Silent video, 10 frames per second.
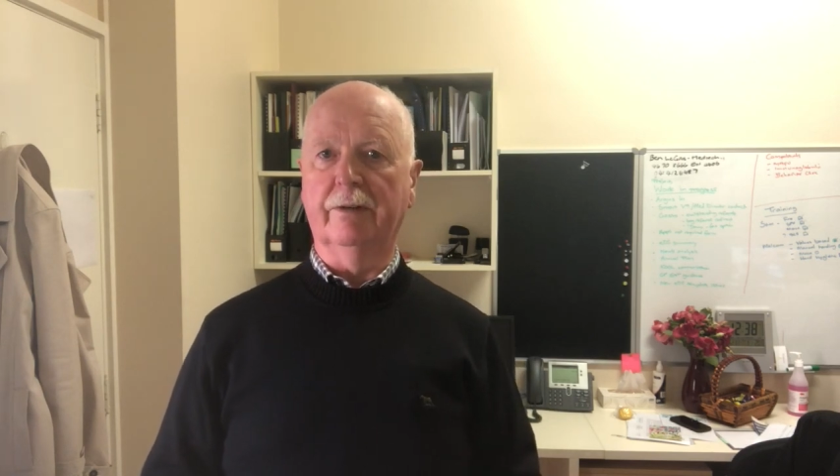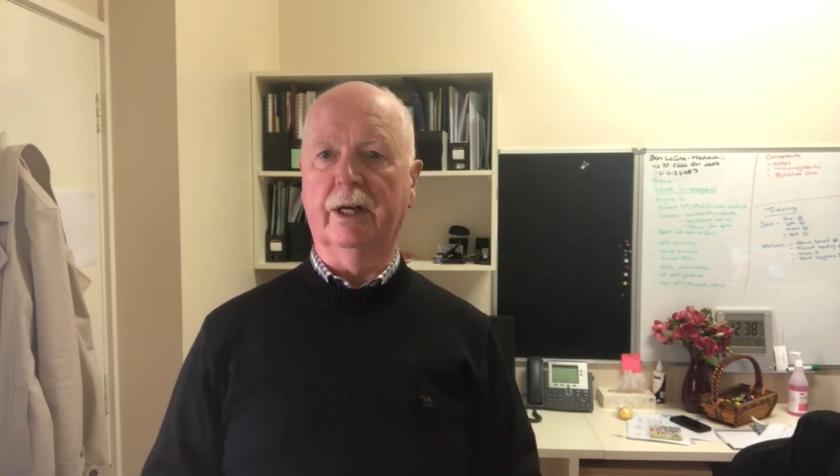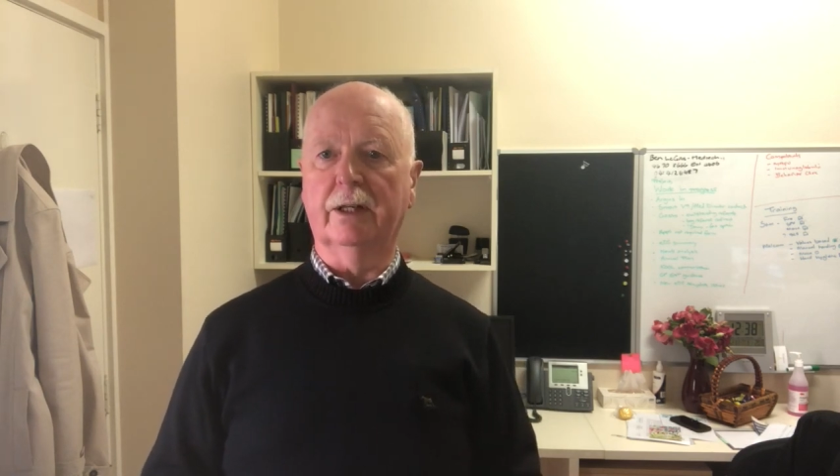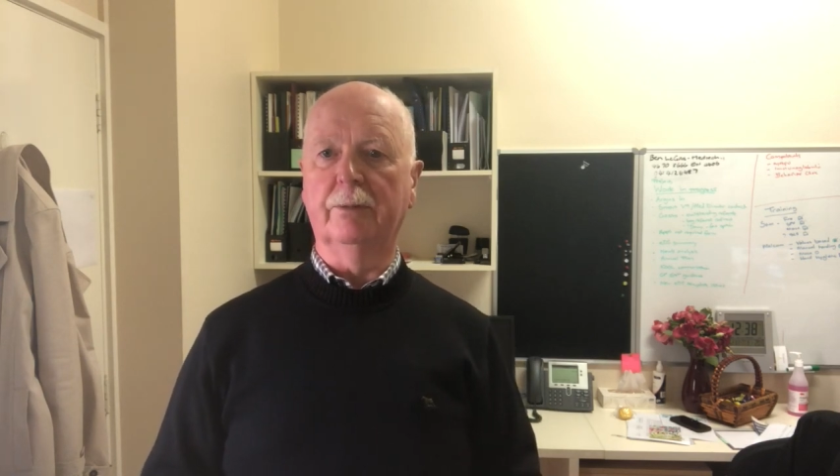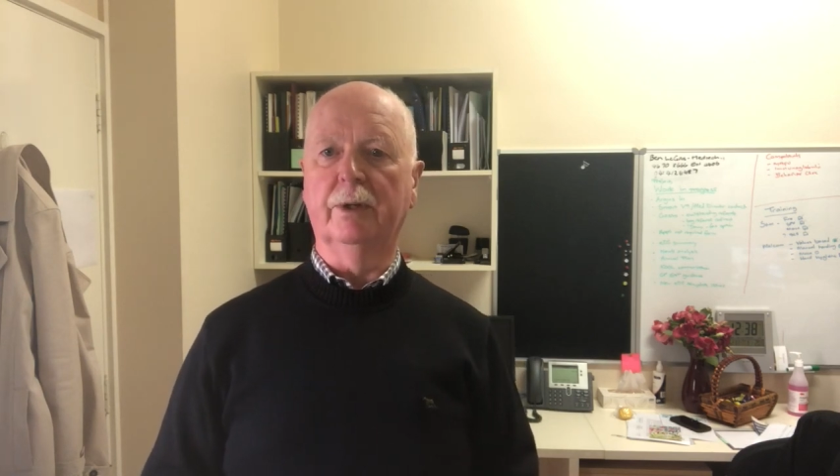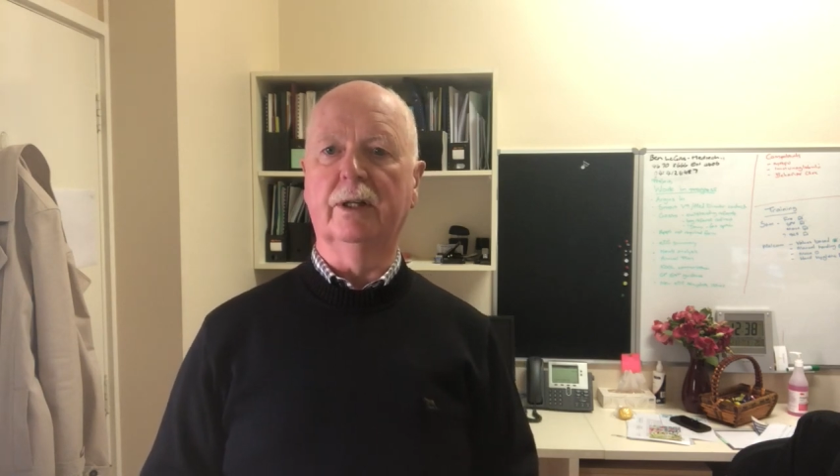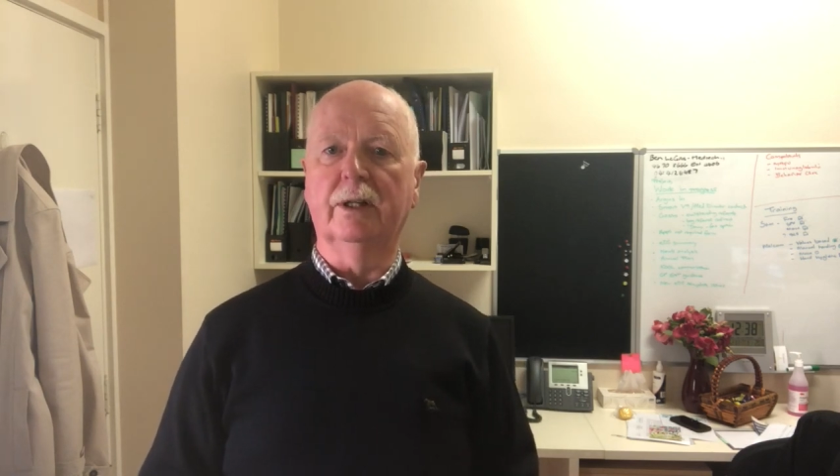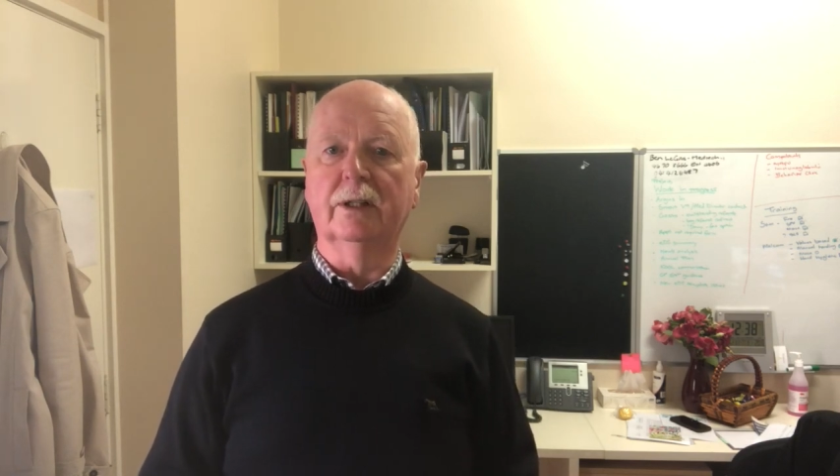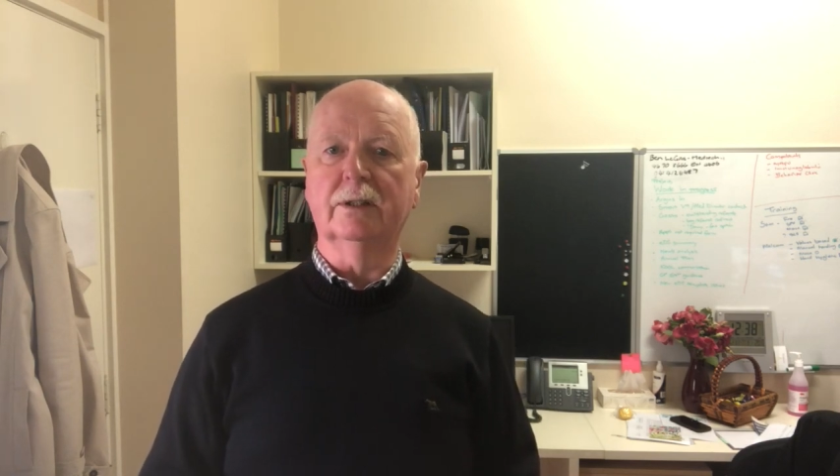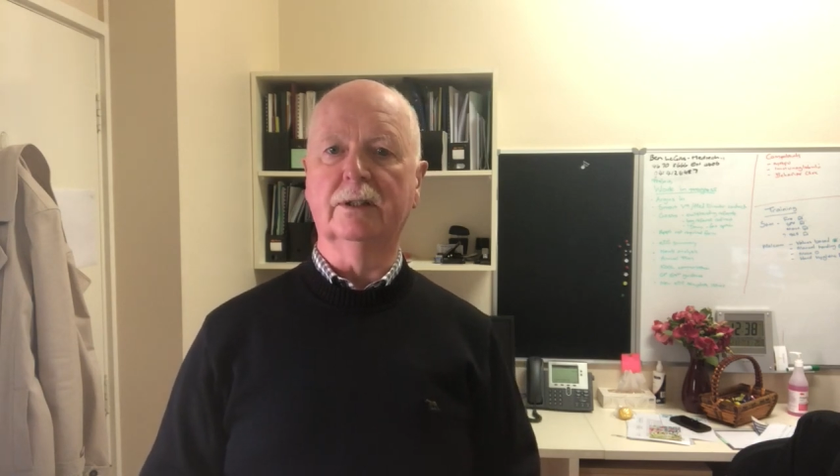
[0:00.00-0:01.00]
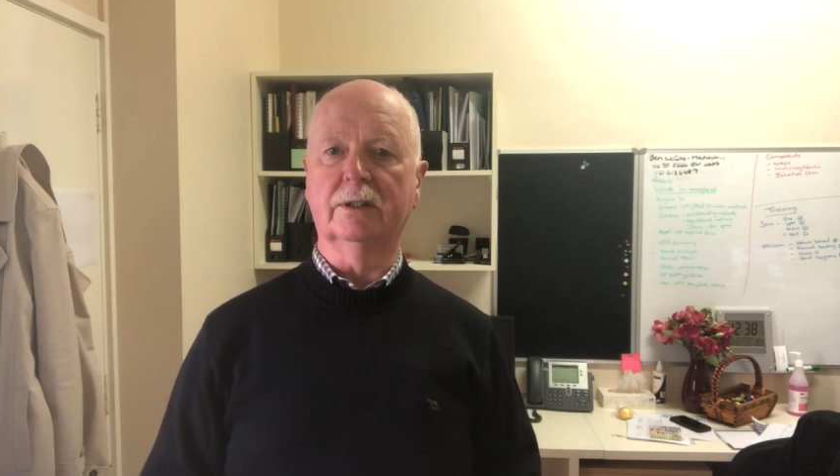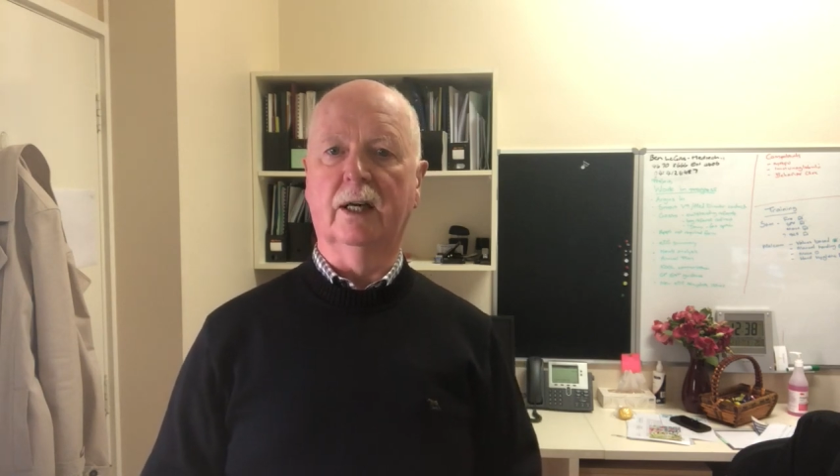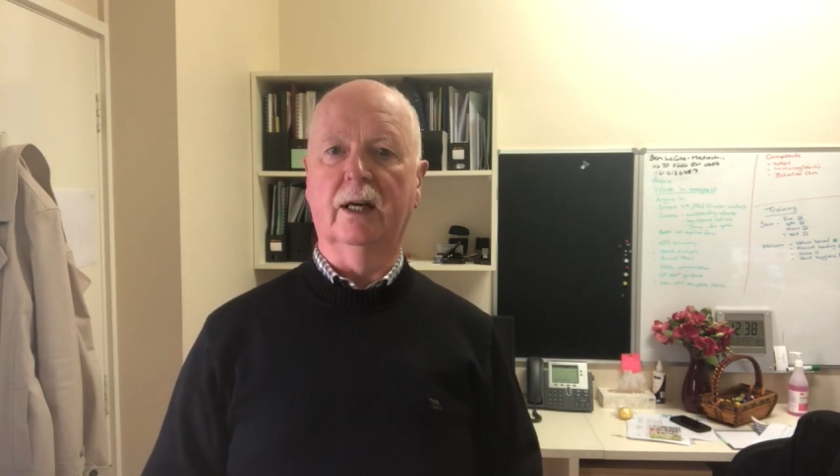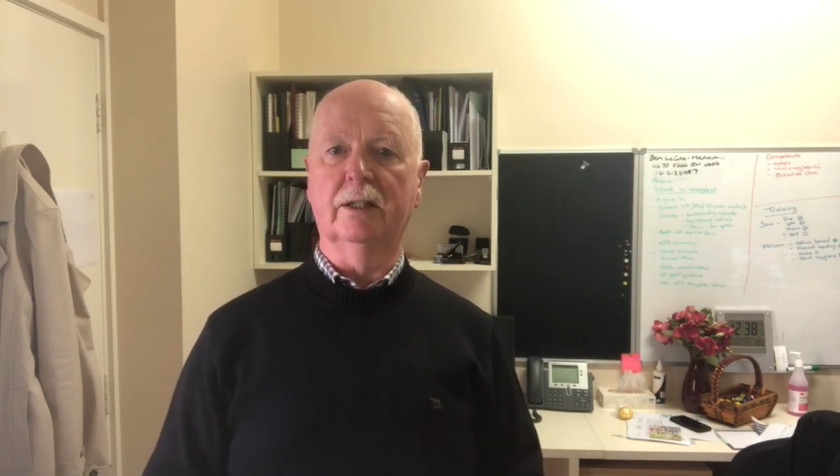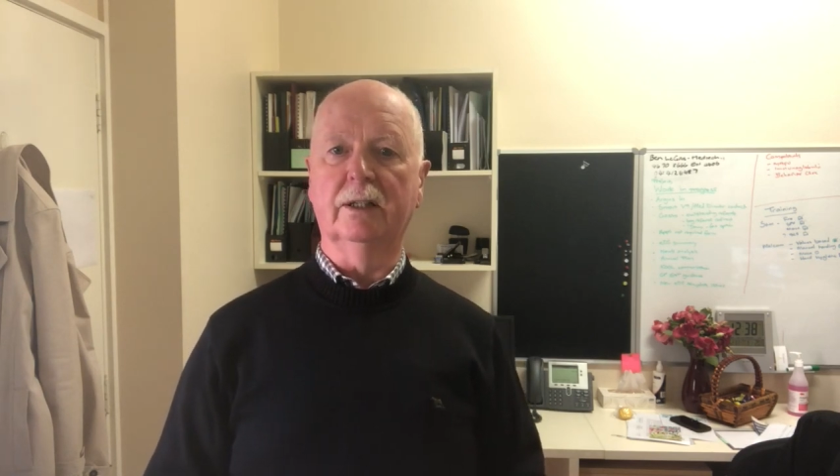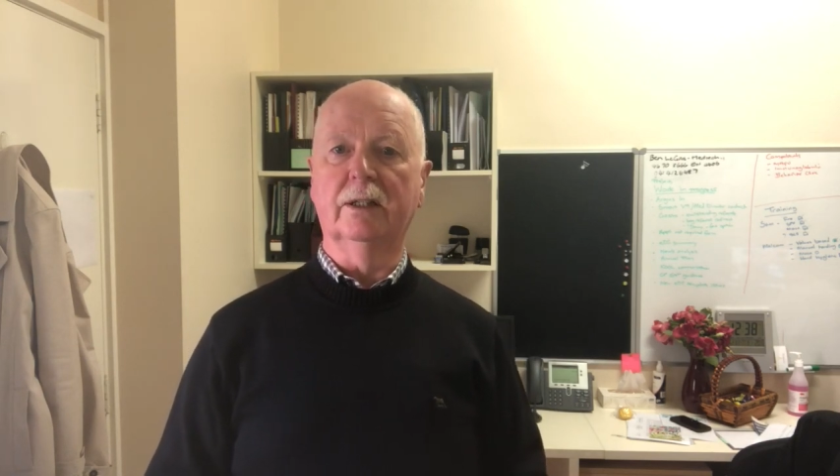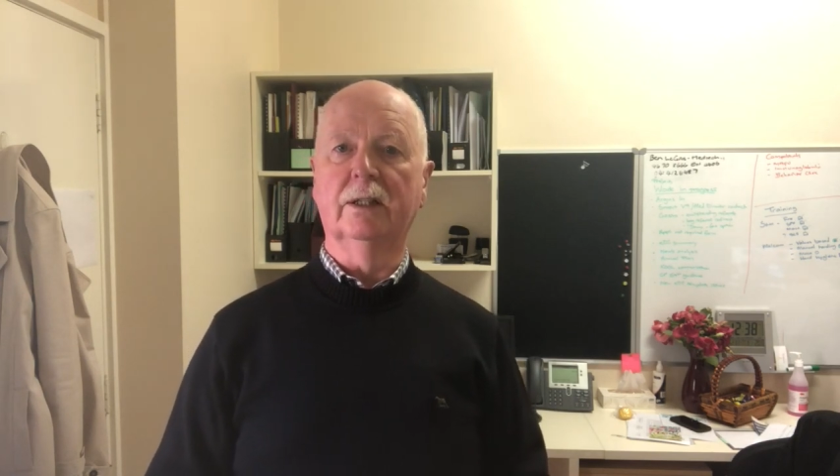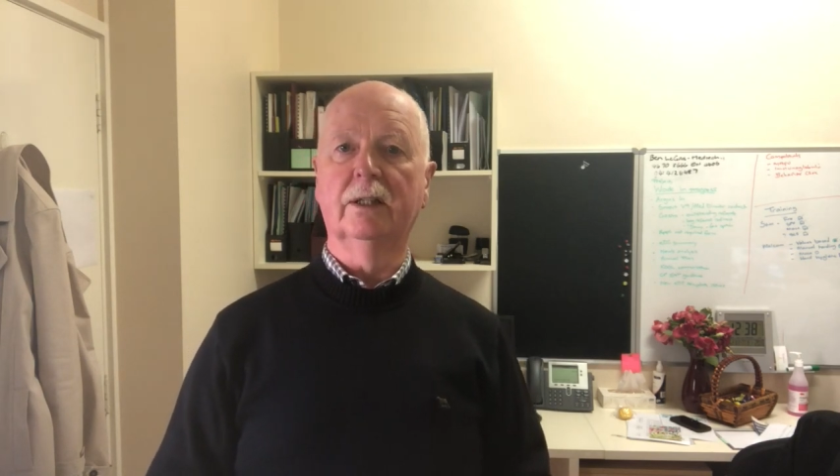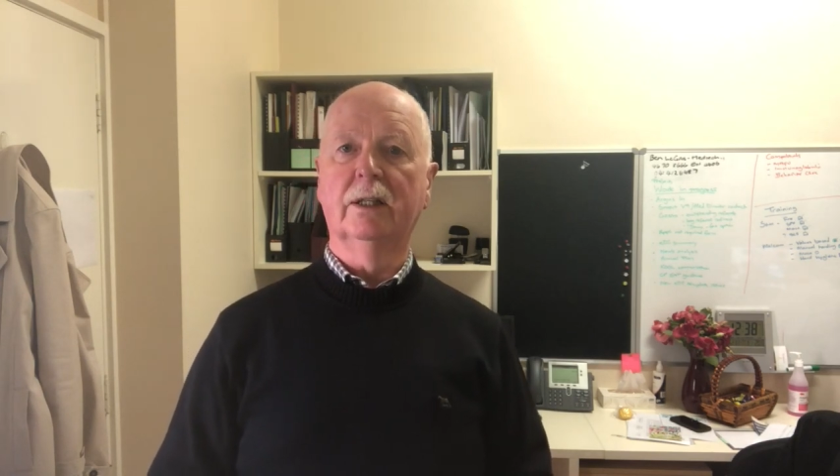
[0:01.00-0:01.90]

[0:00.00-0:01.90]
of our community and society.